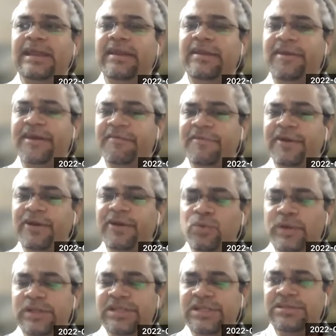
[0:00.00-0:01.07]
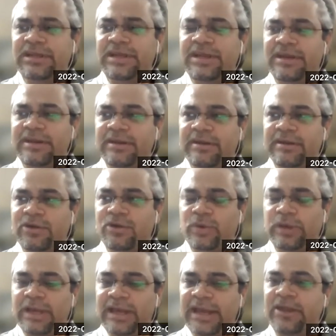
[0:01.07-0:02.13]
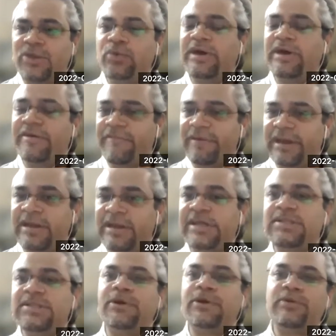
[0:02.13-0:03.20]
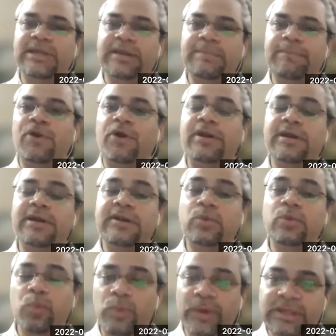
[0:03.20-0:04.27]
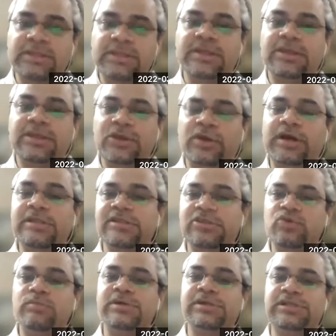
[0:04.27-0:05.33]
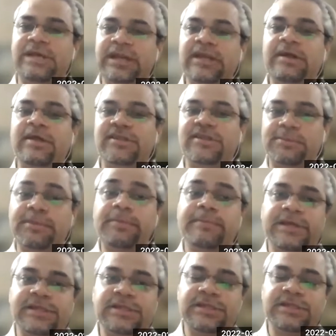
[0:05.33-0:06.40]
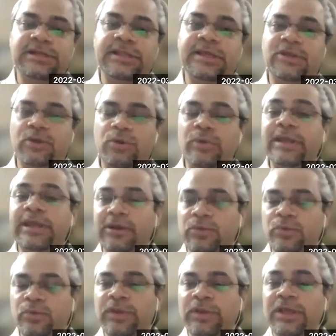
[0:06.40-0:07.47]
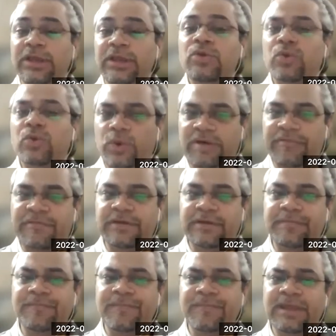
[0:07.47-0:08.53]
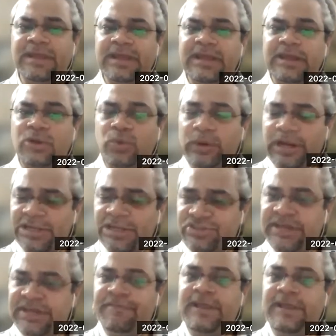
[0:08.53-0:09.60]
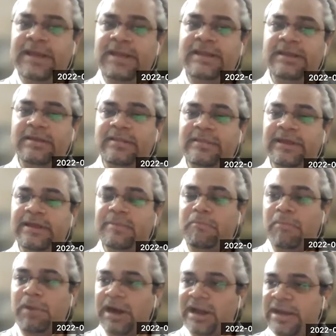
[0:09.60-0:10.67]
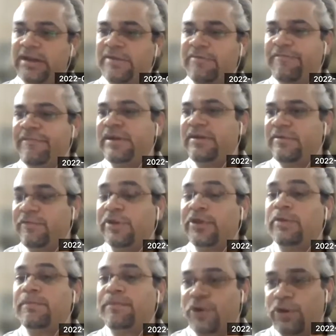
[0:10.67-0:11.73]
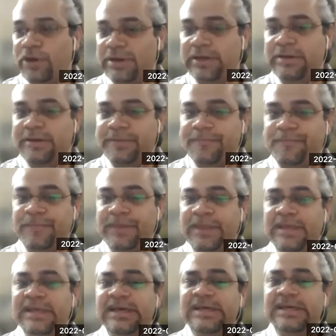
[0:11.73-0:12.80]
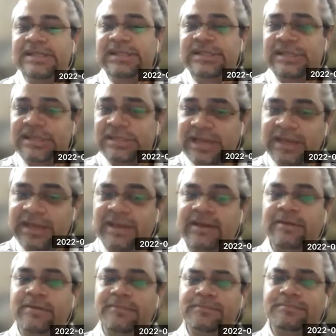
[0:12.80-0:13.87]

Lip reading: driven to essentially to get to awareness about that product with your consumers and customer base that you're looking to go after, to achieve that market fit for your product? Second,